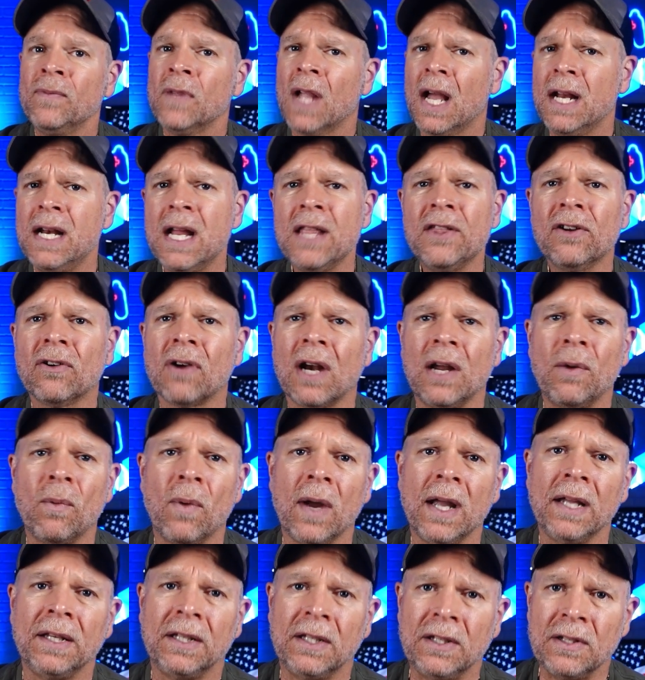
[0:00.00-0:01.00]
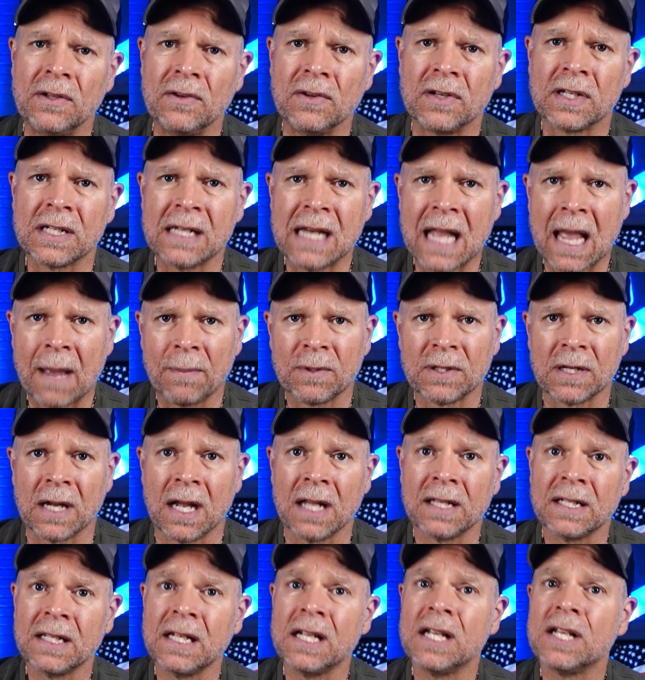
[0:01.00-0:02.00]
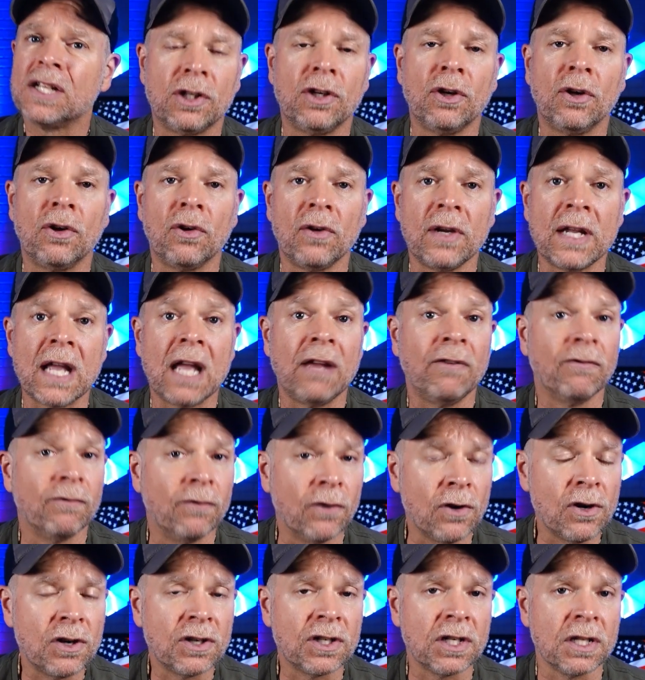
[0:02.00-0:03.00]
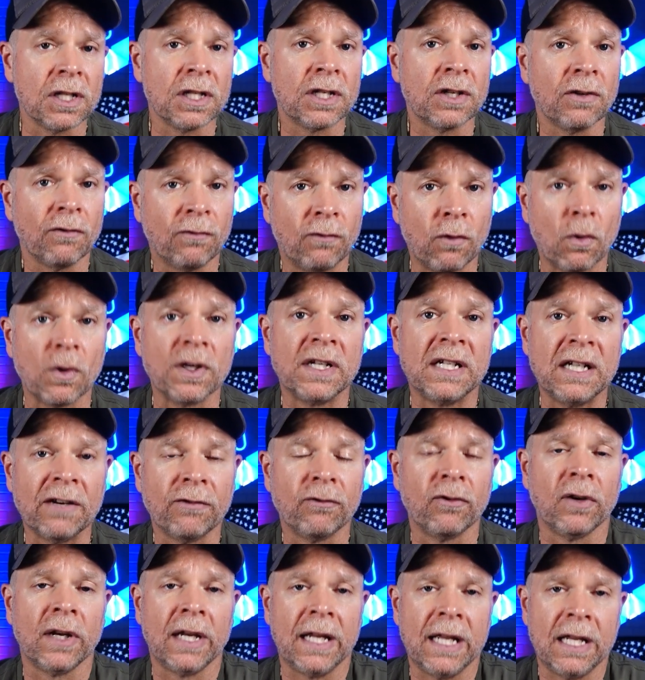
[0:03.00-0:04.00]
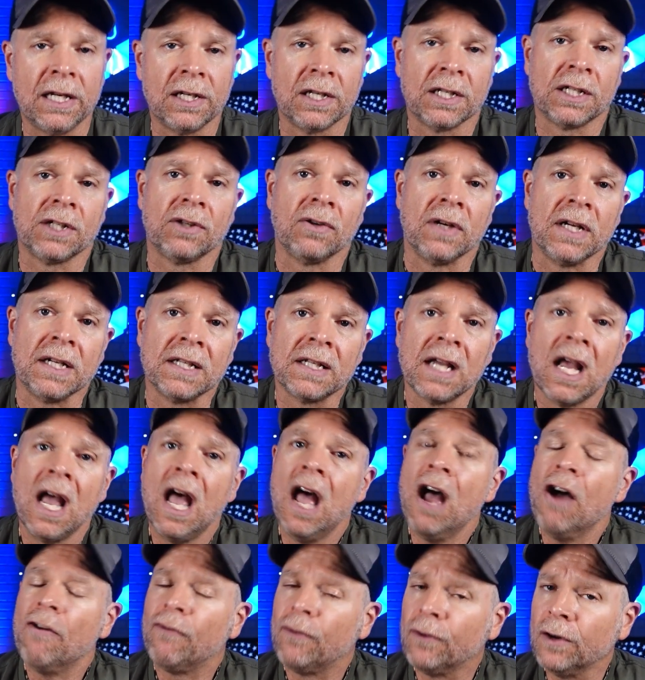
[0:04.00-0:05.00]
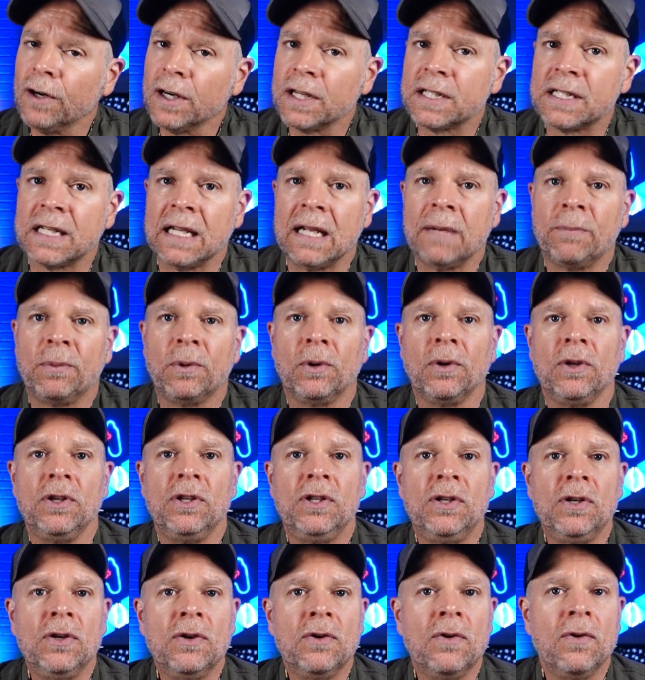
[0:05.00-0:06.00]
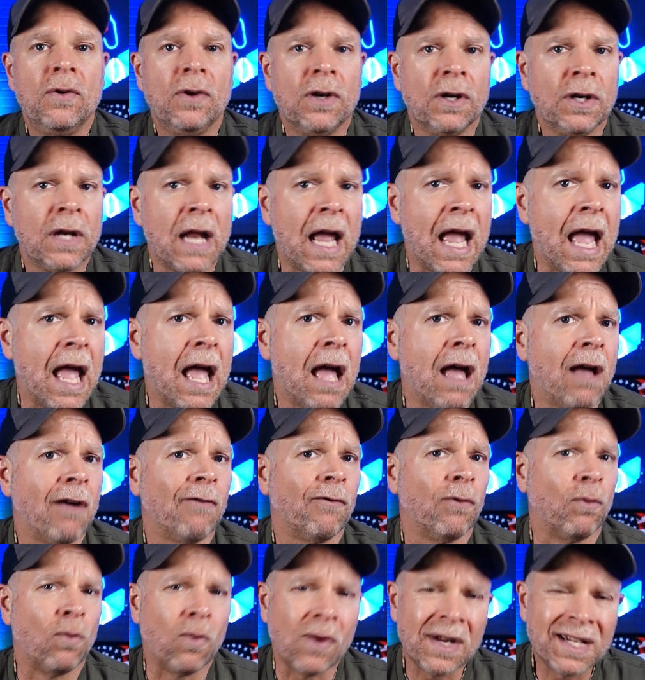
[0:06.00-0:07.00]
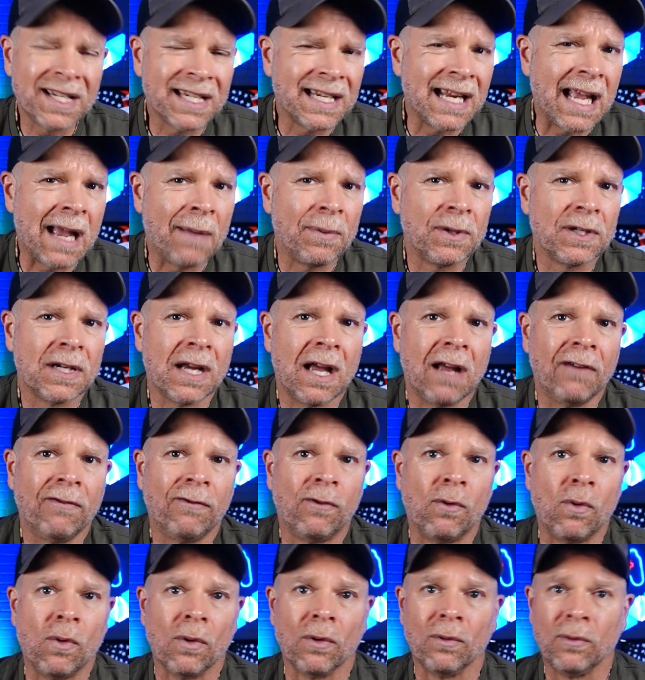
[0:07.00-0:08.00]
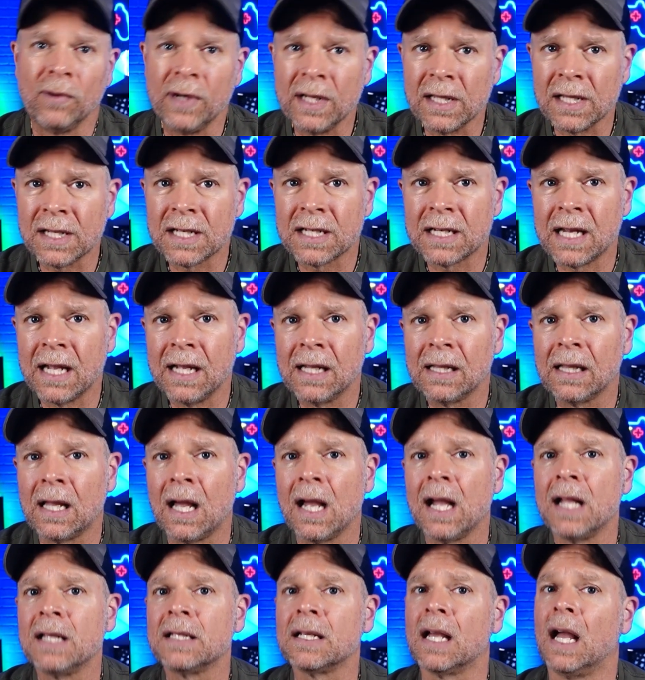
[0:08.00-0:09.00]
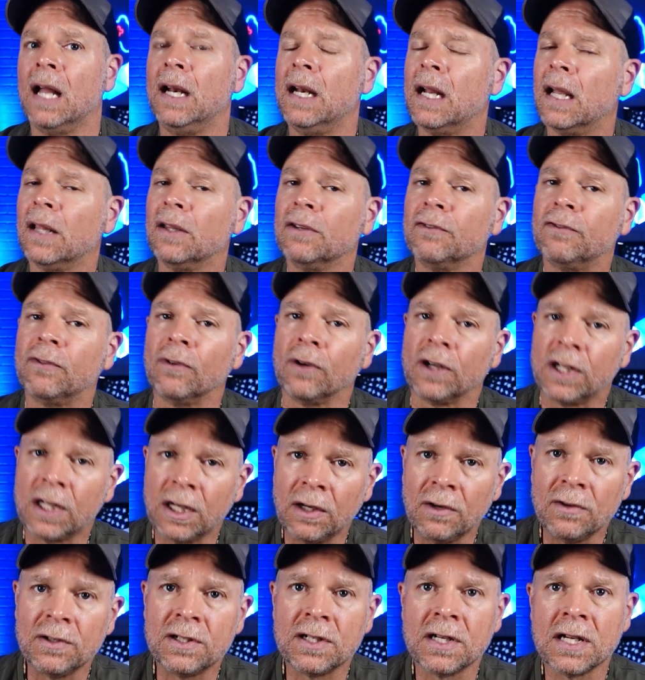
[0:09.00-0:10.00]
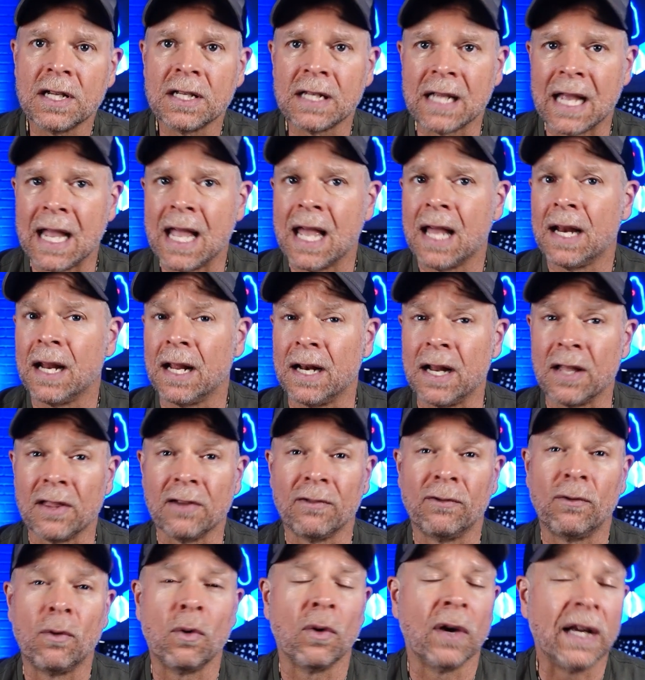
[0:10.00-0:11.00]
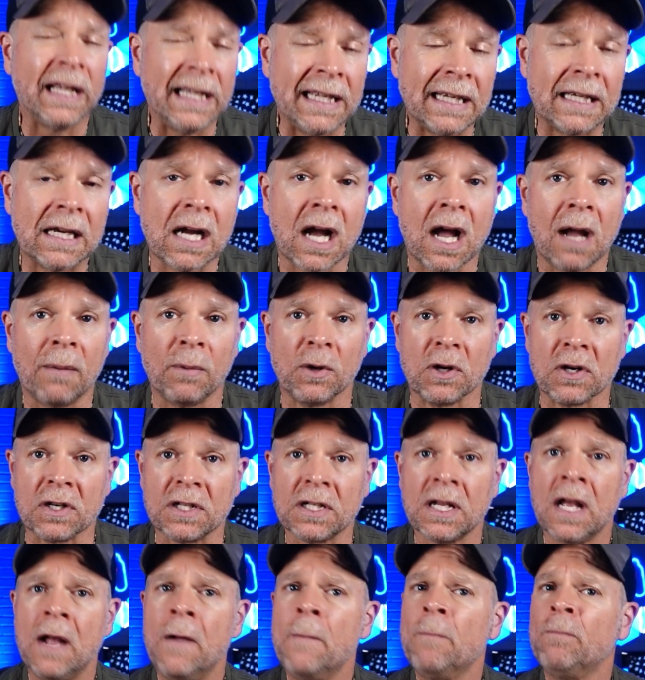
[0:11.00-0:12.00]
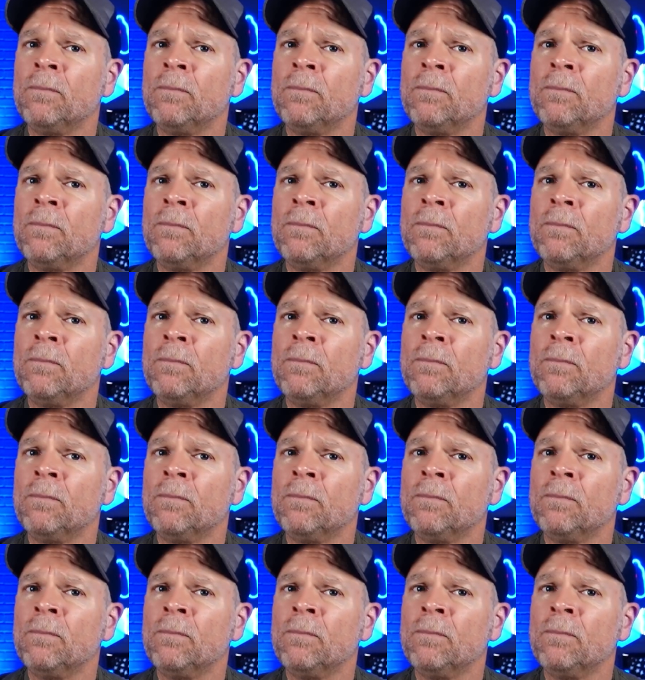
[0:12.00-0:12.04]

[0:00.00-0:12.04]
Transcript: Another great way to use snapshots is to create versions for different industries. For example, you could have one snapshot for real estate clients, another for coaches, and another for e-commerce.